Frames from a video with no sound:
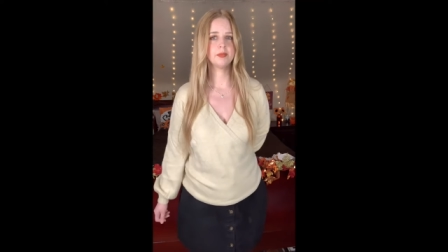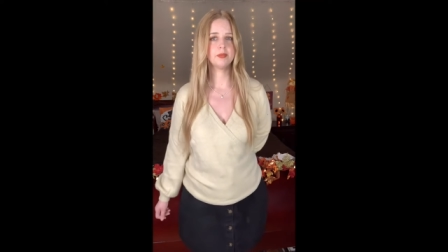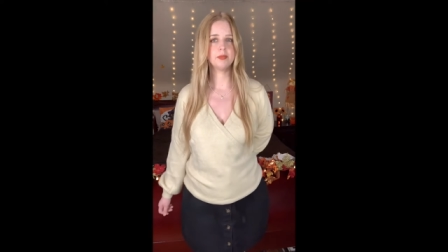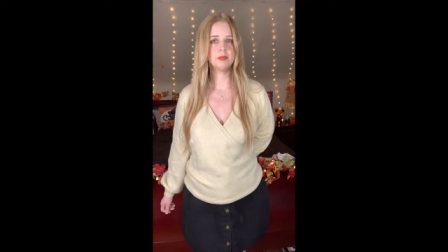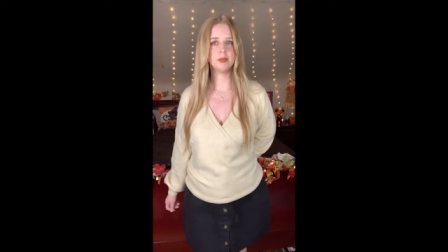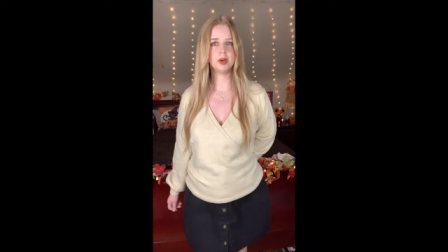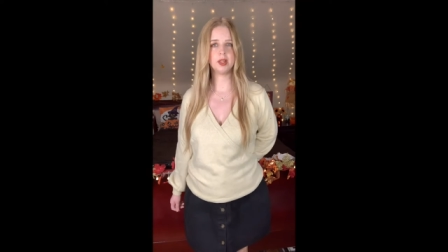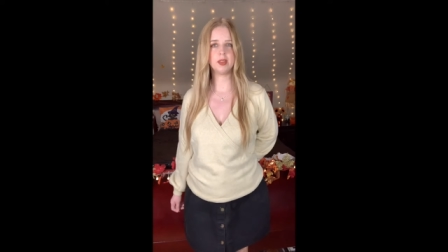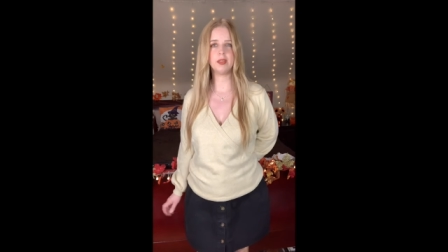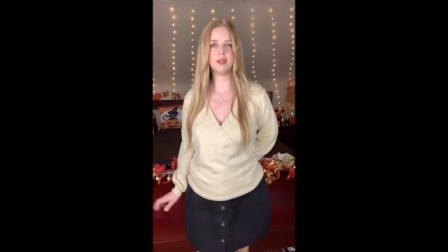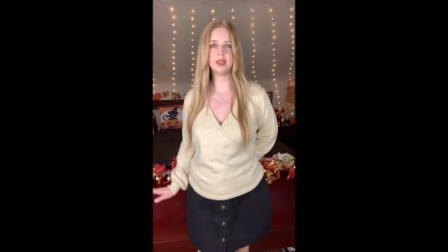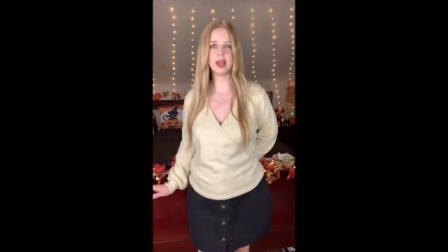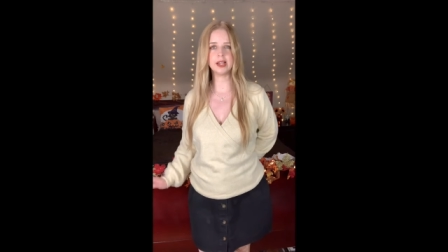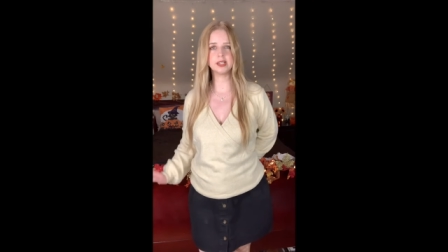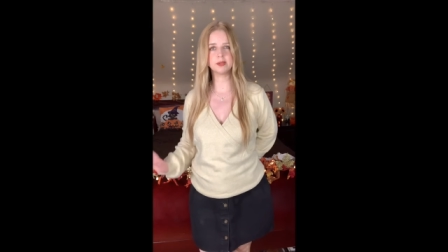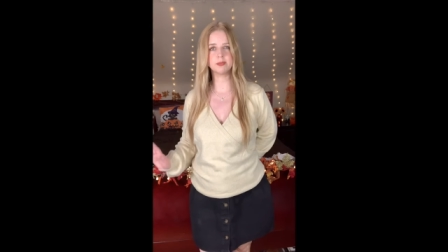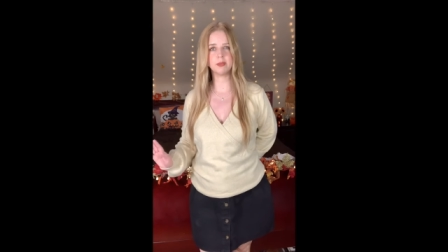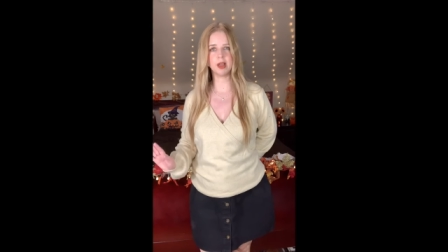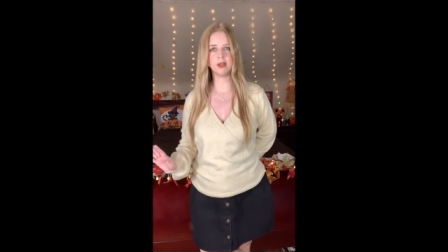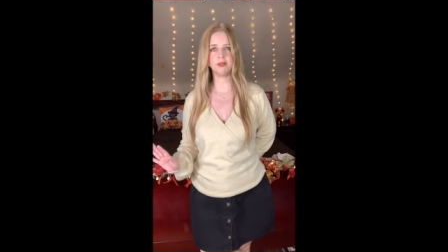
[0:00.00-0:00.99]
But
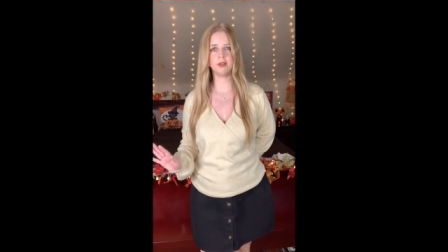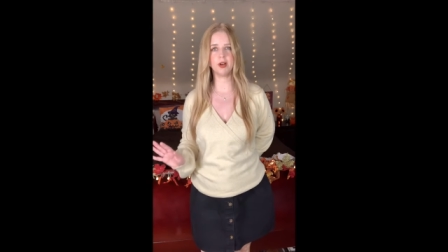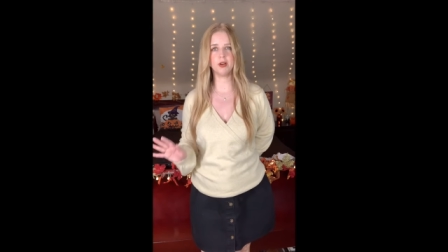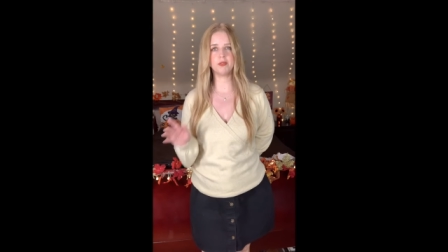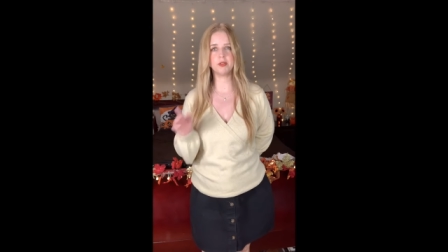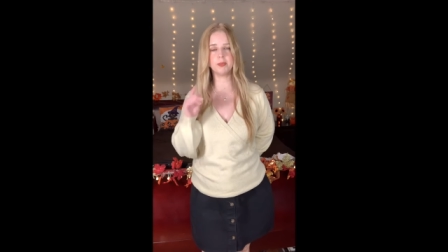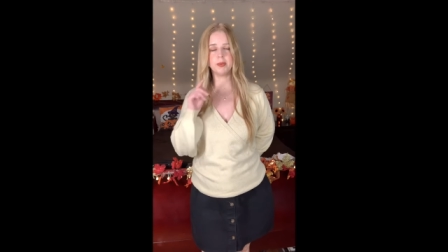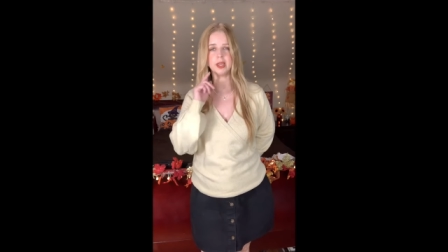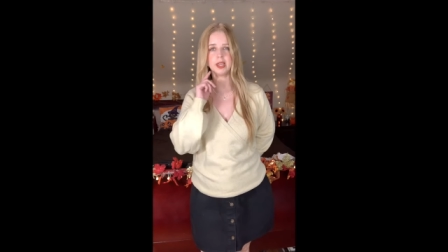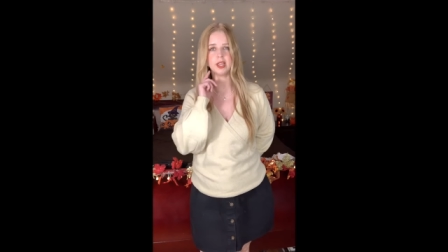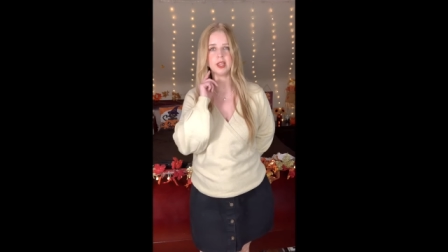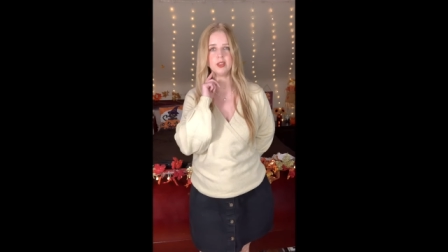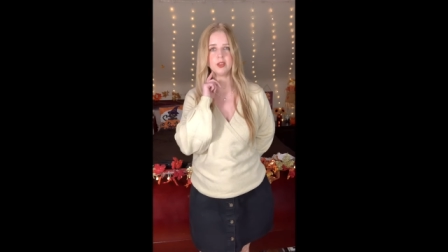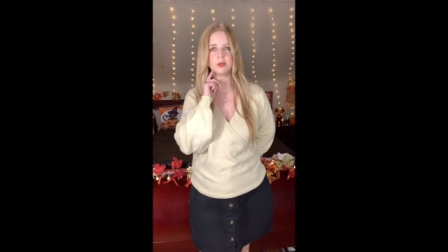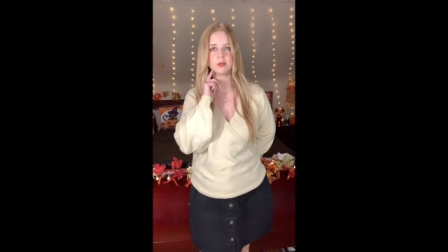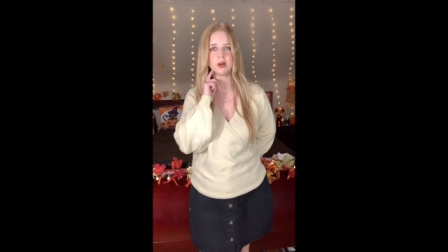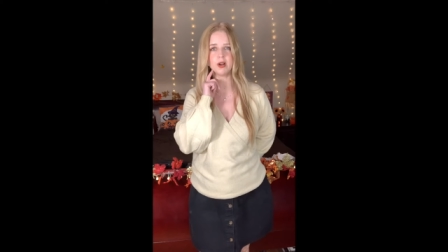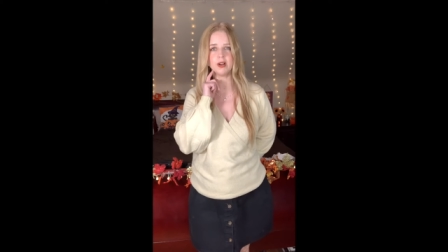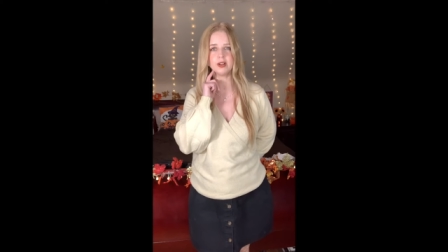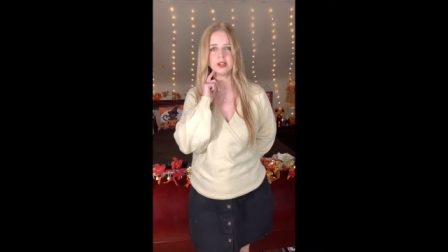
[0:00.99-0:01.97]
that's my fault for picking the
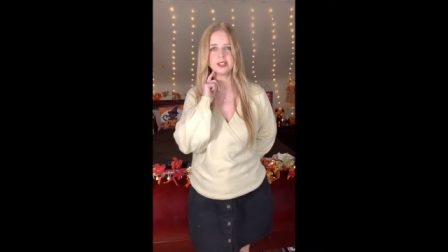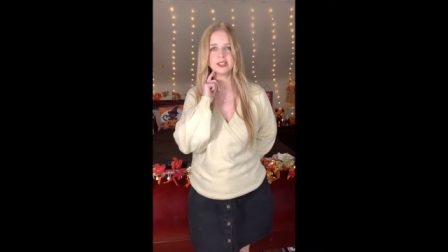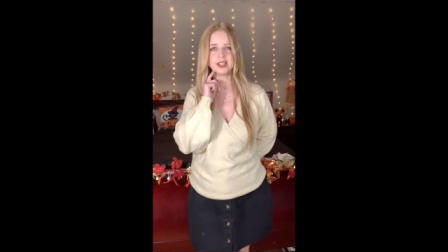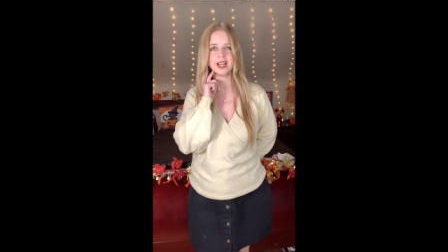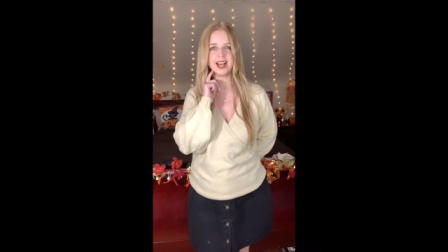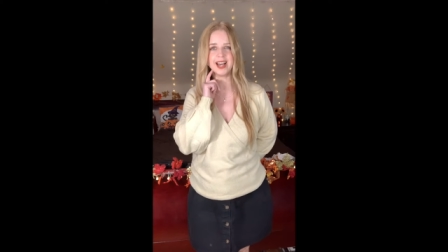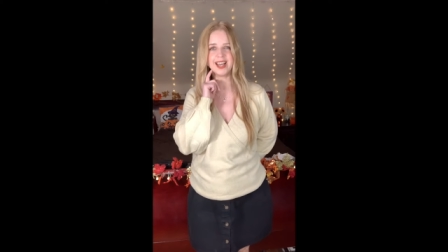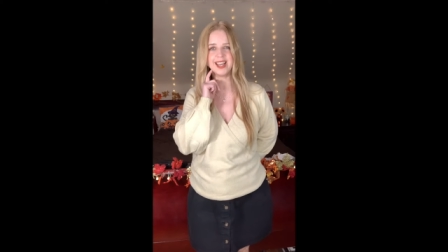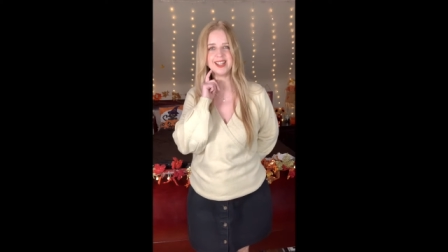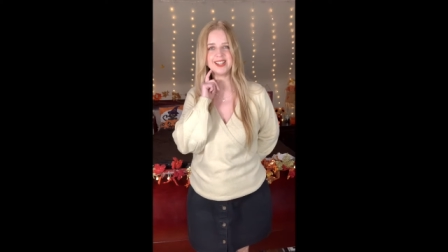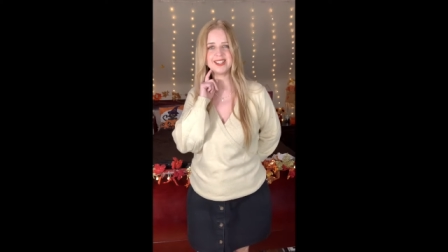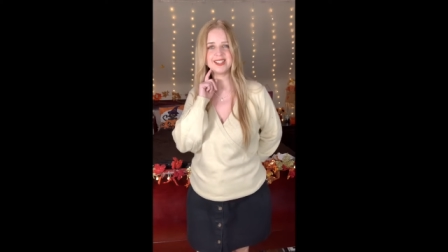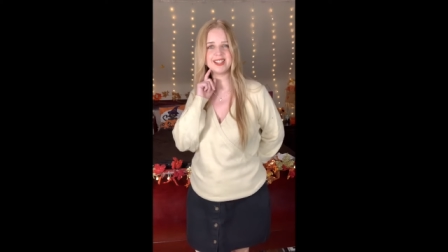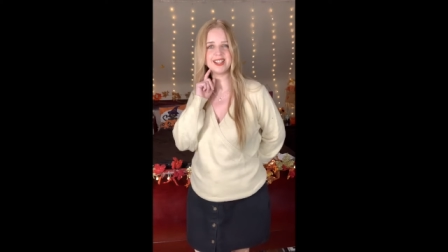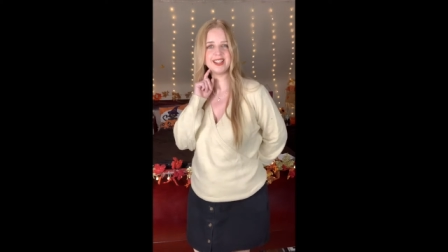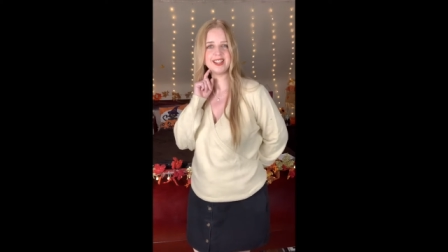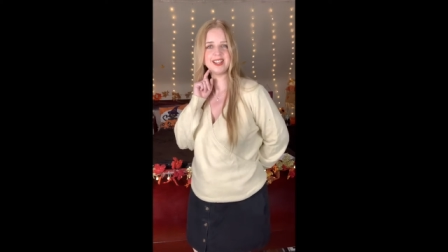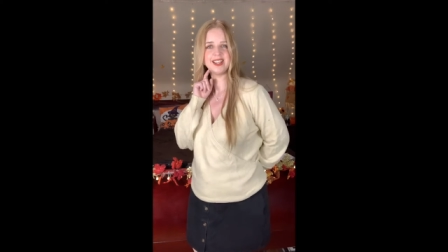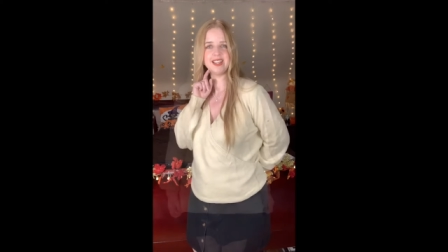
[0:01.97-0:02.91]
wrong size.